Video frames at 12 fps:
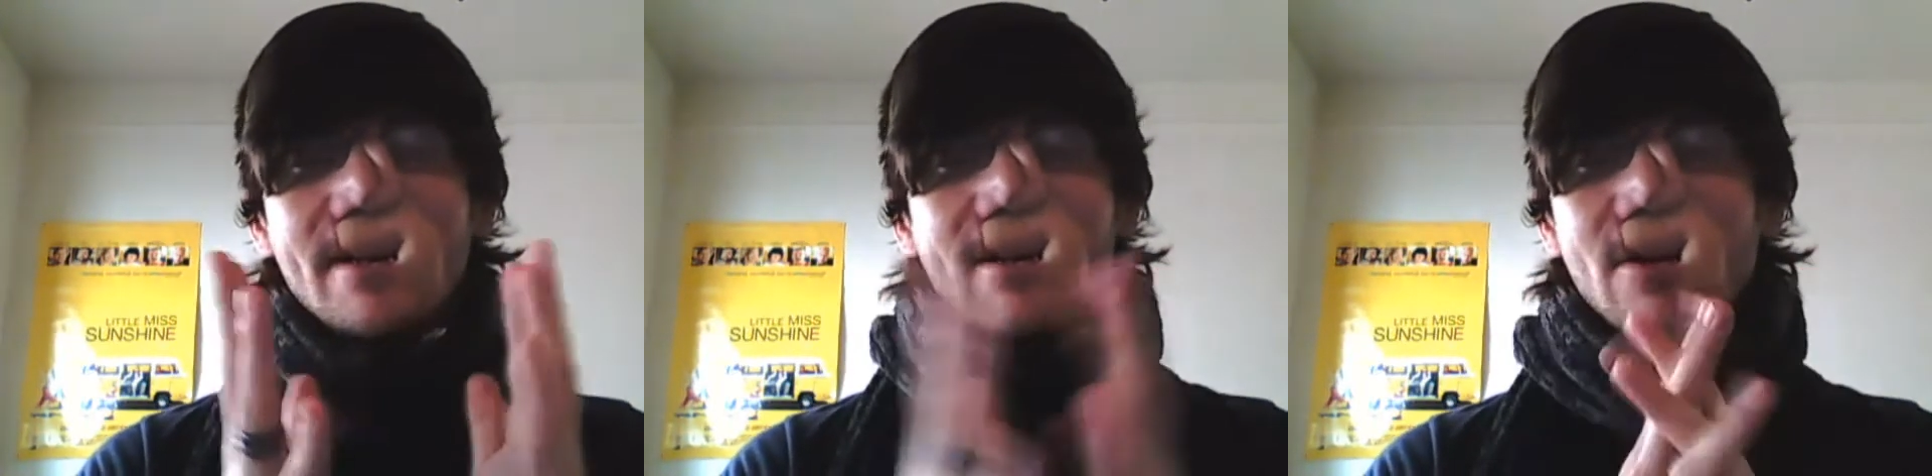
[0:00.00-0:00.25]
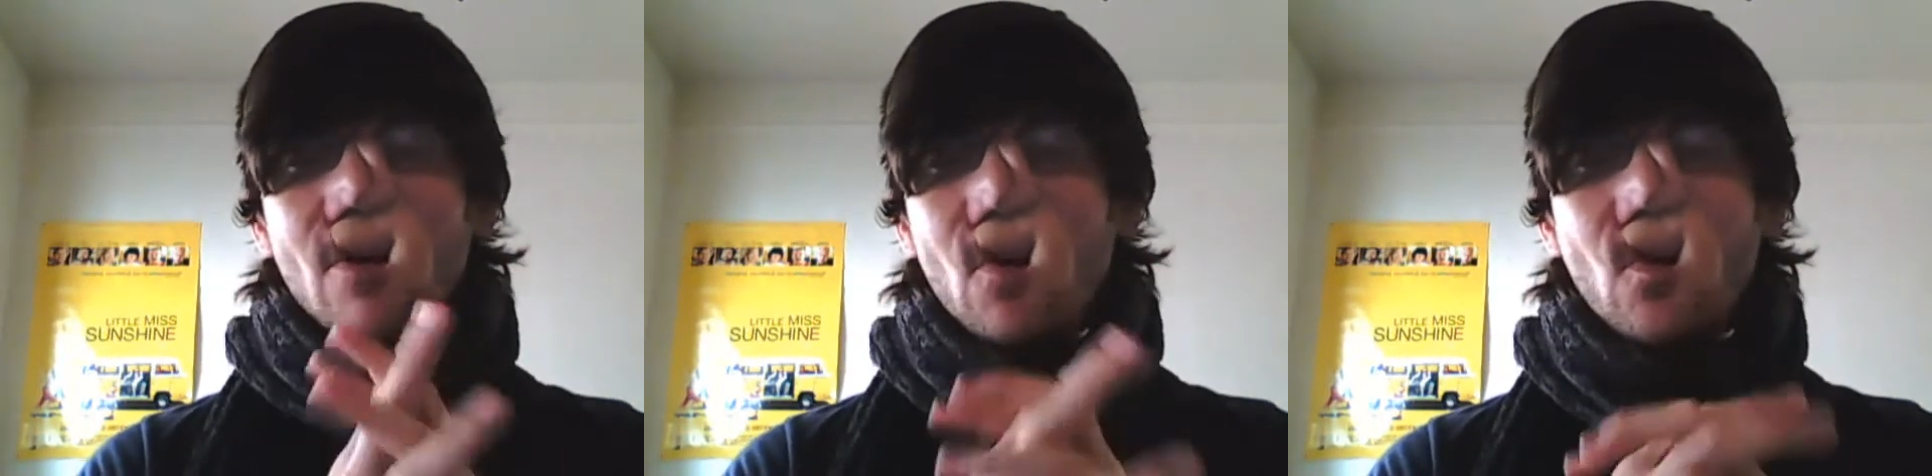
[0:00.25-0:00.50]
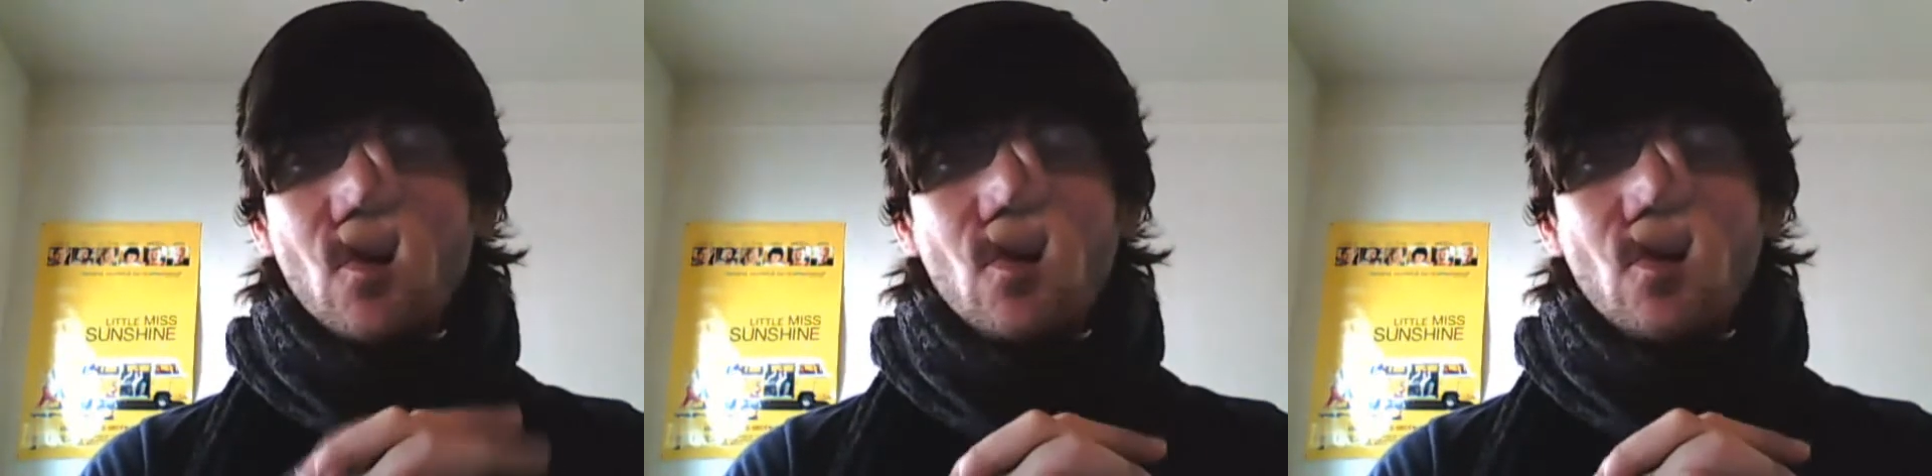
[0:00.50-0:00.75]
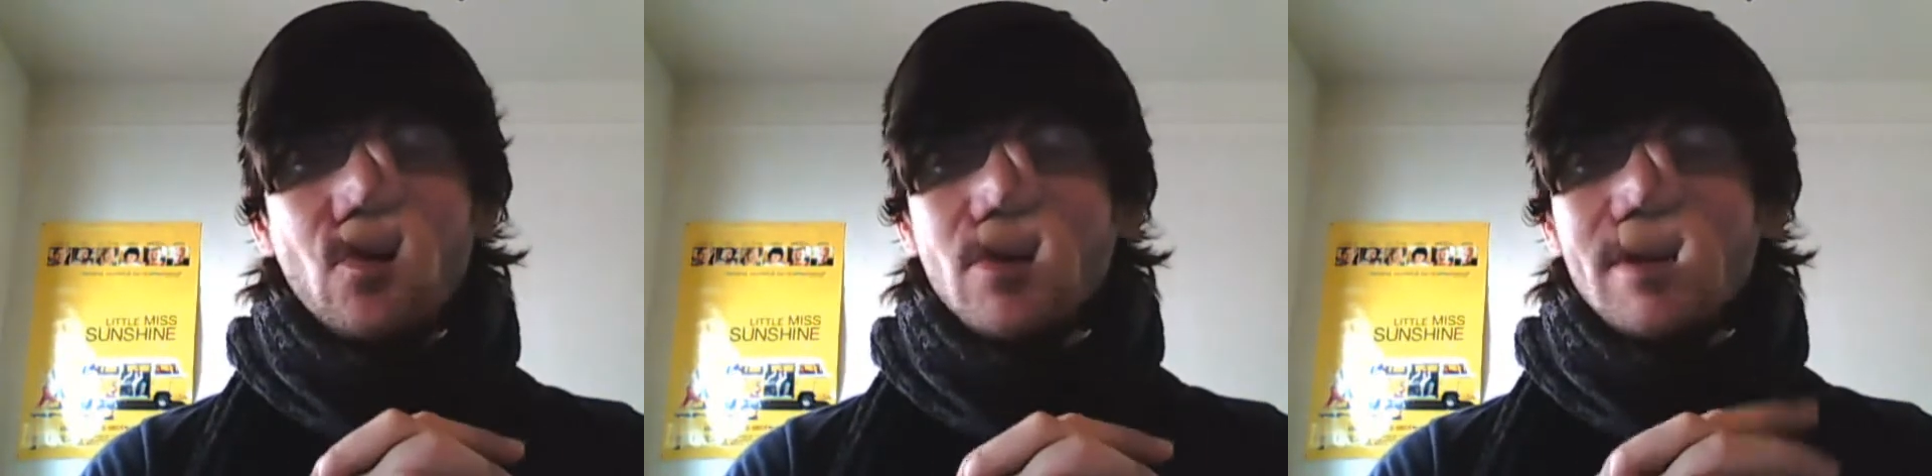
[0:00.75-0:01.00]
a
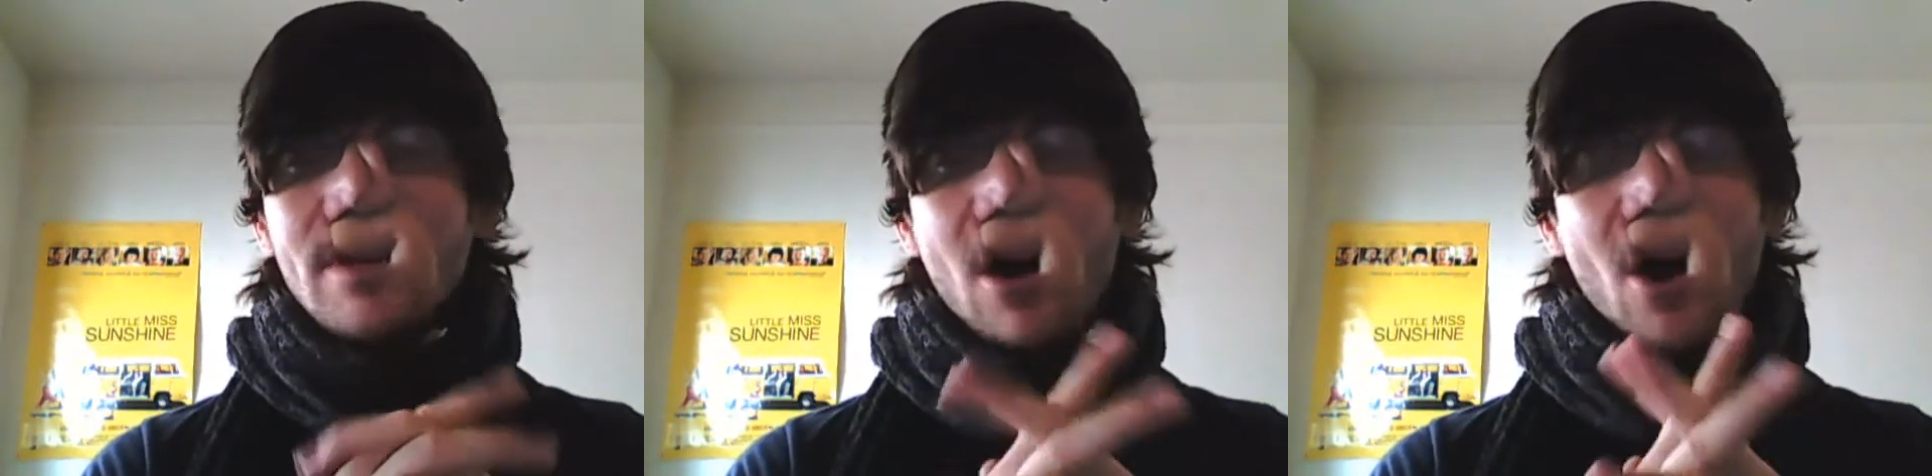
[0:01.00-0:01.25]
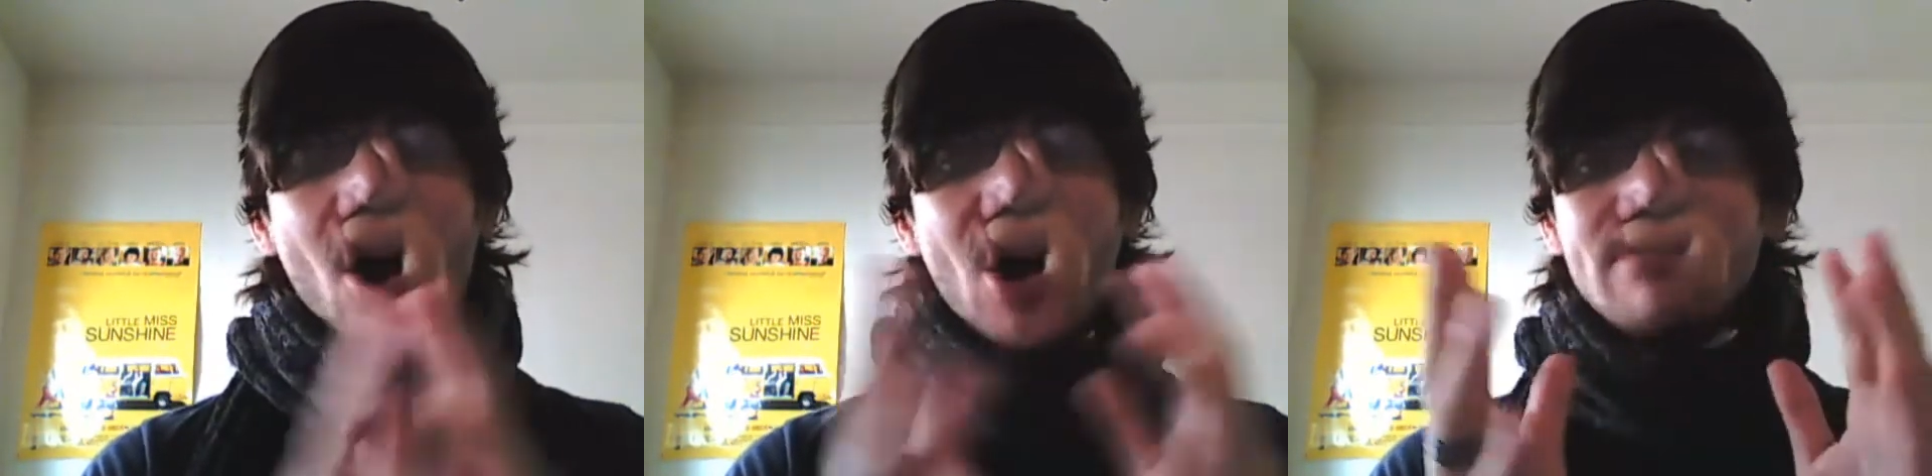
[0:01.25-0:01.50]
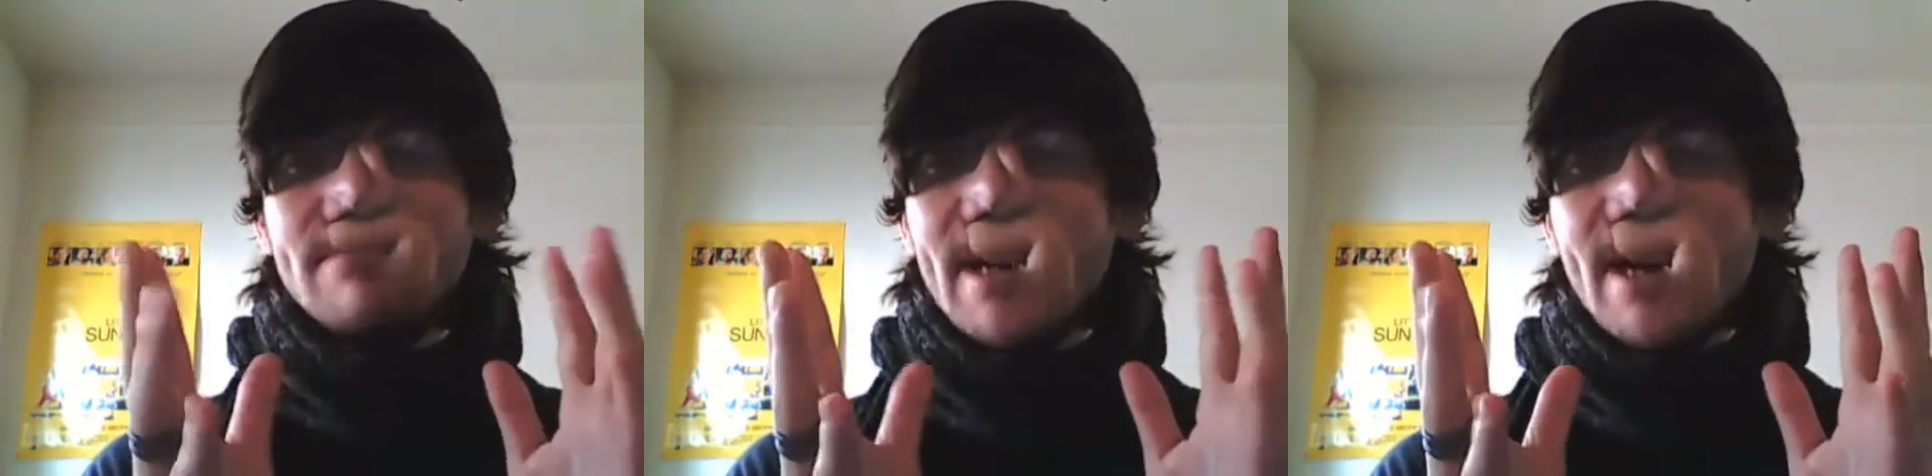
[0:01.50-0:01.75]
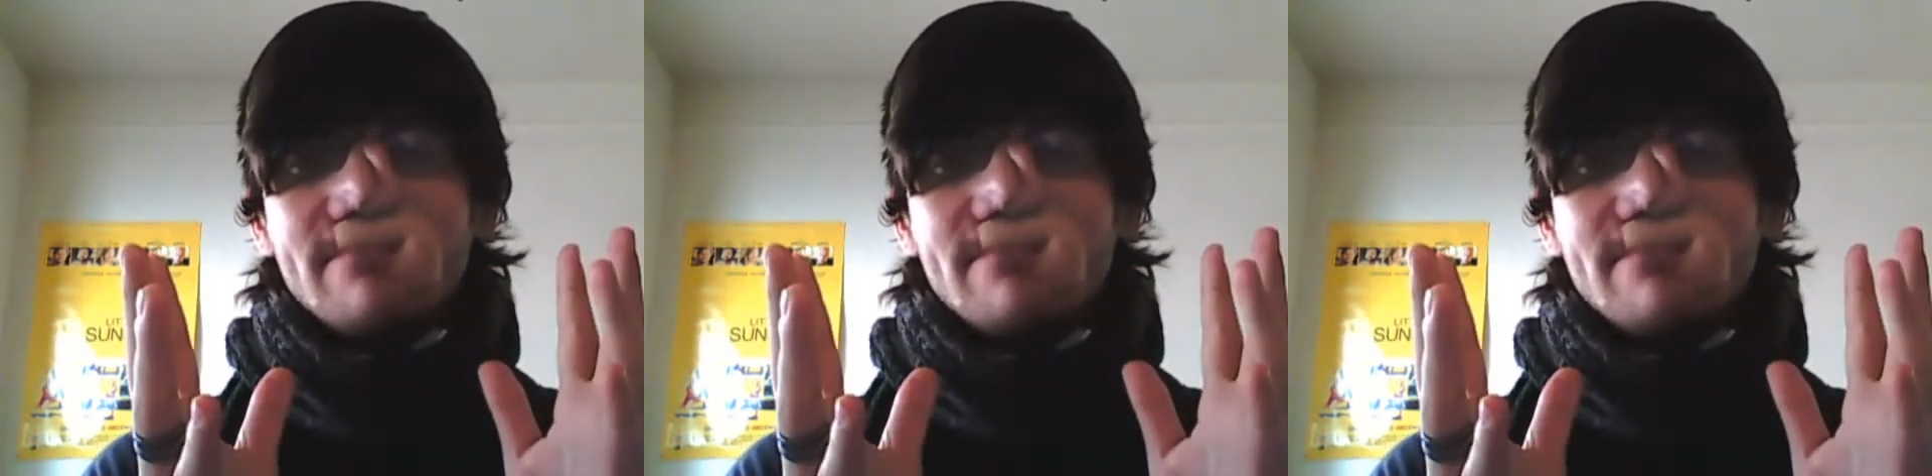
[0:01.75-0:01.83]
whole army